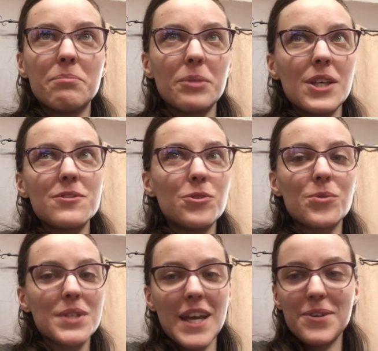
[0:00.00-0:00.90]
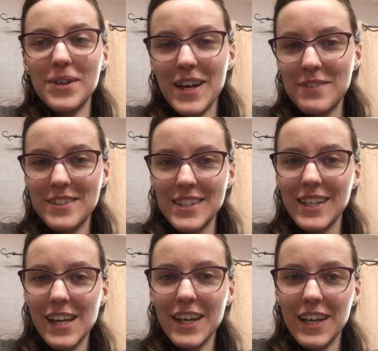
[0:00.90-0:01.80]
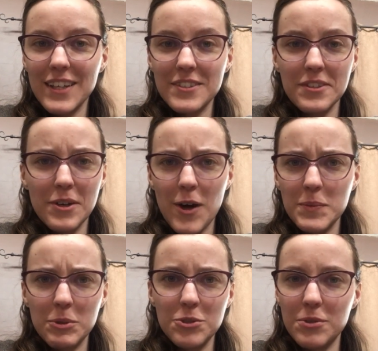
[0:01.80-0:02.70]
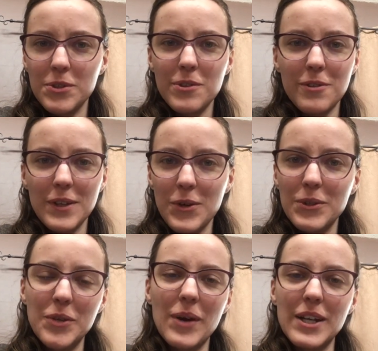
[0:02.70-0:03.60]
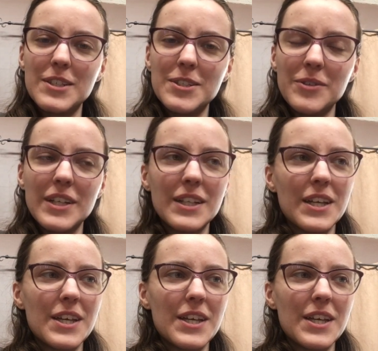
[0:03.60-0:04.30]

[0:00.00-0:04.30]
please don't take what I'm saying as gospel truth, the only way to do it.